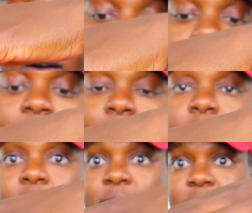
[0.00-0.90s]
Okay, lock.
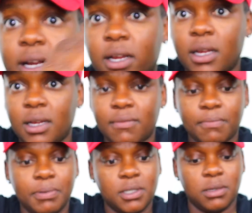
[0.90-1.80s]
Okay, sir.
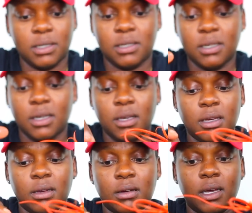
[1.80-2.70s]

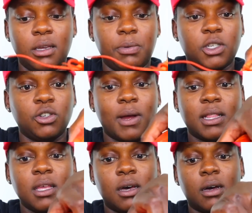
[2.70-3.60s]
Okay, he put you
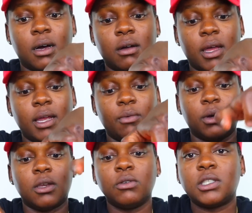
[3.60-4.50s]
right there. Okay,
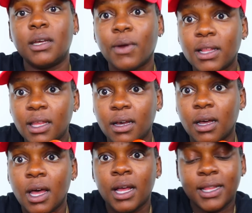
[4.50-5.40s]
well, you sit right
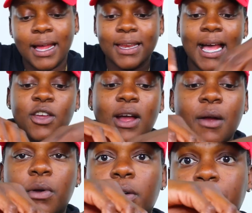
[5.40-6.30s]
there. That Now you
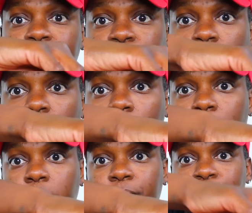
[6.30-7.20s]
got, you know
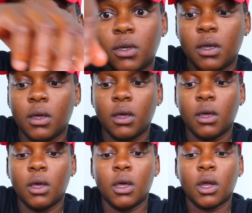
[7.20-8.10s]
what?
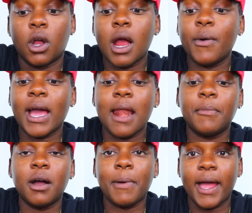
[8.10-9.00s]
Girl, we got a
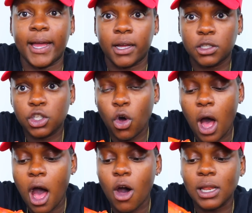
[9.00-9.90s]
mukbang. Two
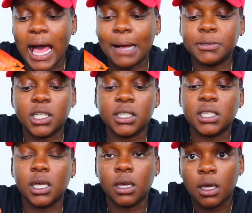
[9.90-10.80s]
whole
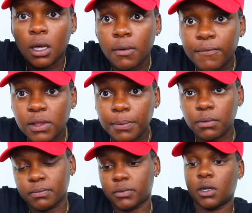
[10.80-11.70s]
lobsters. But
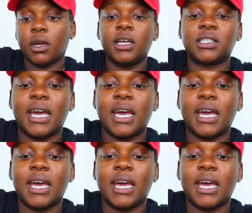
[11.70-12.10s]
the, girl, his